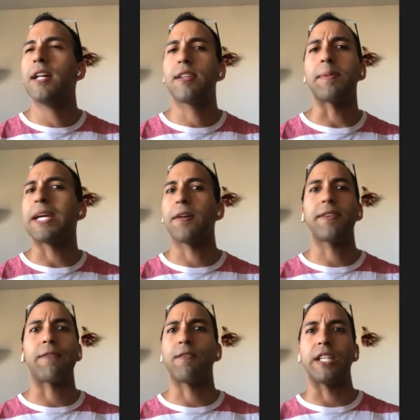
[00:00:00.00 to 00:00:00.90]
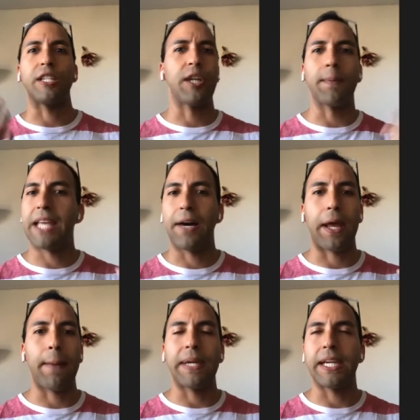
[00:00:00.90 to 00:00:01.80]
something else that really jumped out
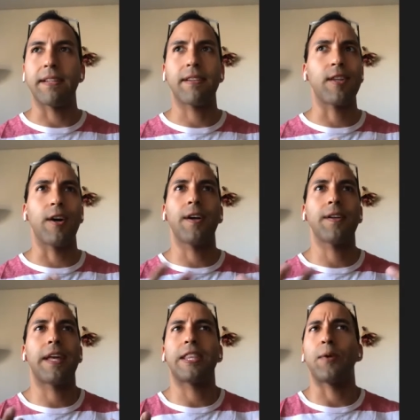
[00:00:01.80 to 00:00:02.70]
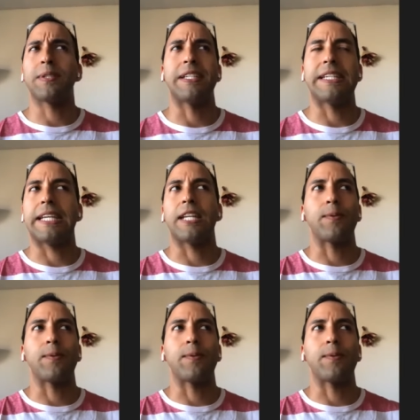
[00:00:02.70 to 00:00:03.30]
at me, saw that there was a need.